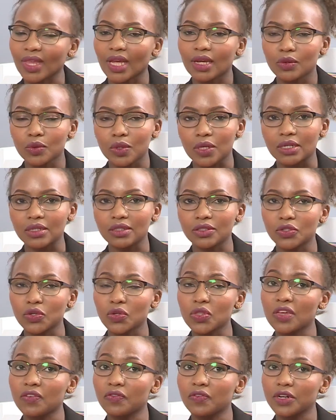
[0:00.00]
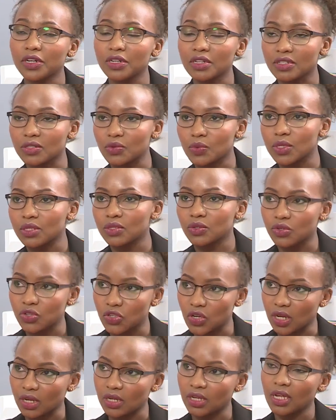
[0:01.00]
Okay, so there are various ways to
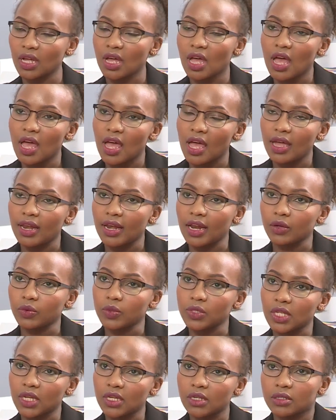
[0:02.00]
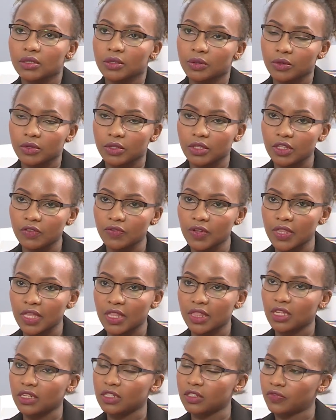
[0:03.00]
check. And like we said, given that
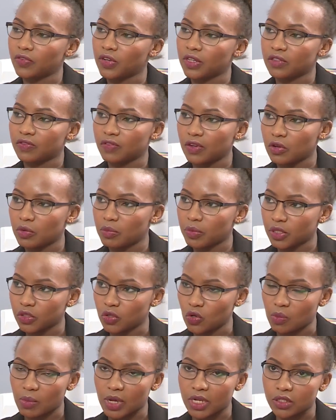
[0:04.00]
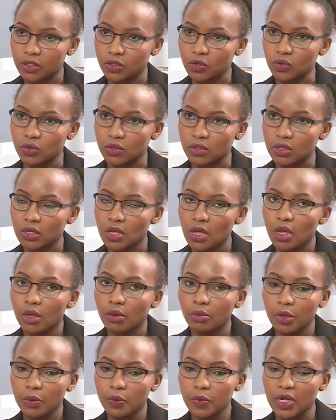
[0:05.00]
there are different developmental milestones,
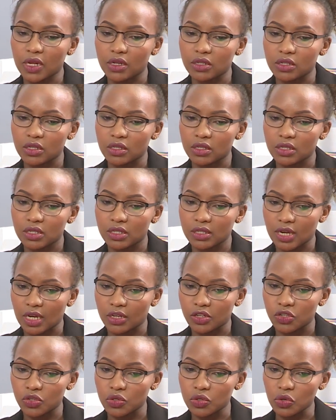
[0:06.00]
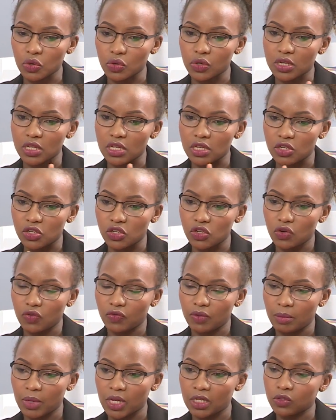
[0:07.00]
maybe I'll just touch on each of the
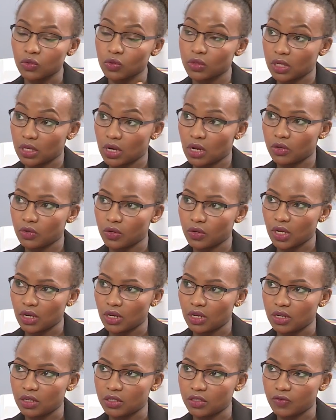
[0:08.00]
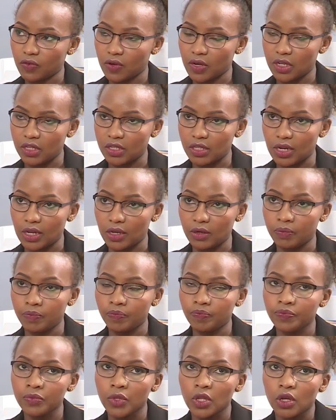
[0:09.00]
milestones and how you identify a delay.
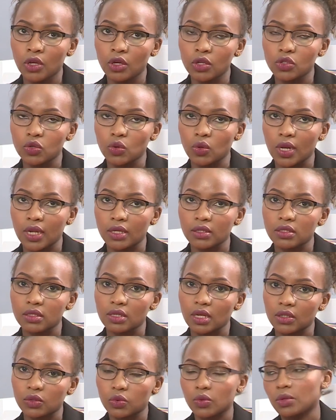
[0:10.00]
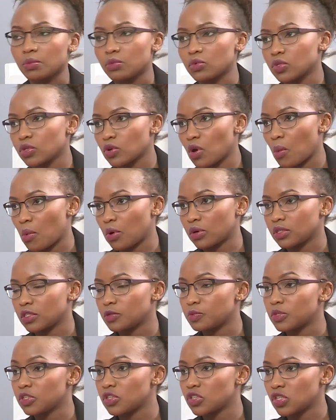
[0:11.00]
So let's start with the most common,
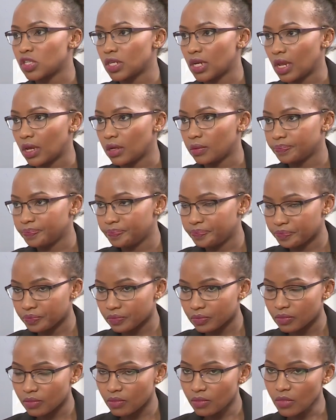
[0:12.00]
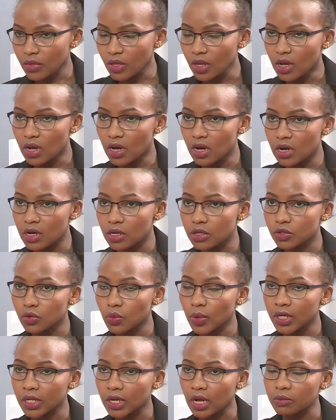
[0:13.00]
speech delay. Uh, so when
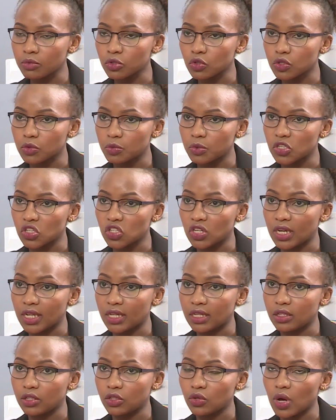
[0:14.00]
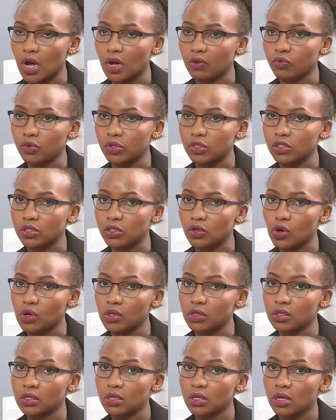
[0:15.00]
it comes to speech delay, you have what is
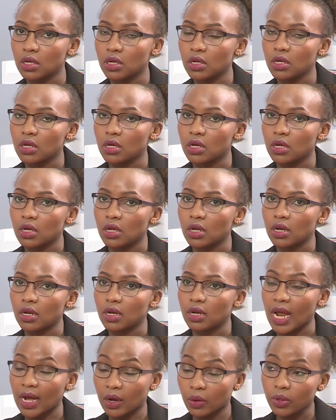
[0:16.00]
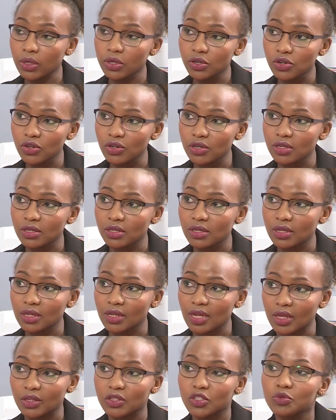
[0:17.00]
called language
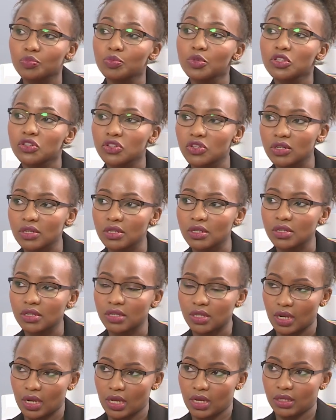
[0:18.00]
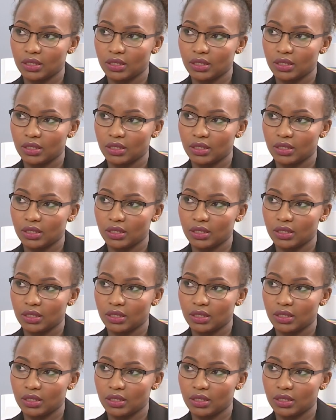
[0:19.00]
and speech delay.